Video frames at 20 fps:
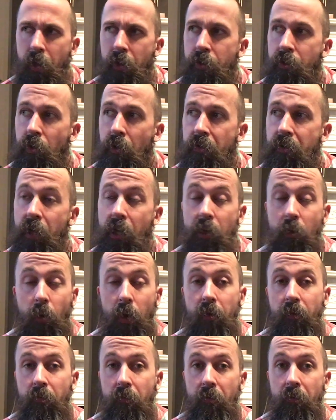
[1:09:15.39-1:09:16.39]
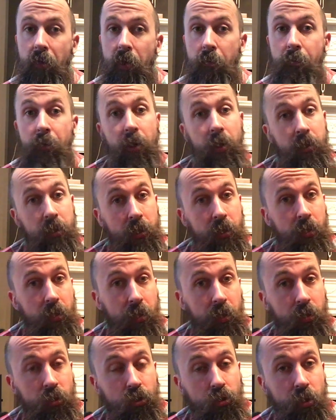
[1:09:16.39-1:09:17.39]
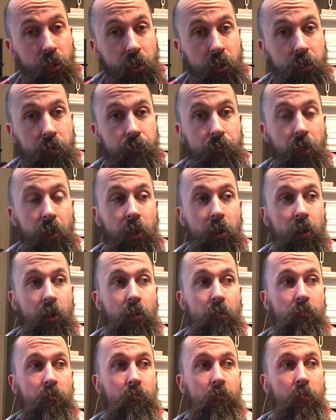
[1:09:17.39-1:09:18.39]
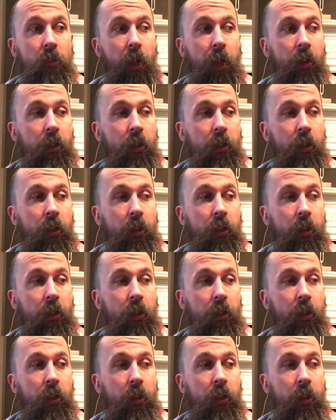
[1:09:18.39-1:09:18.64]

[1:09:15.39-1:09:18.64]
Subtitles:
So I stayed away from it there, but I did enjoy it, and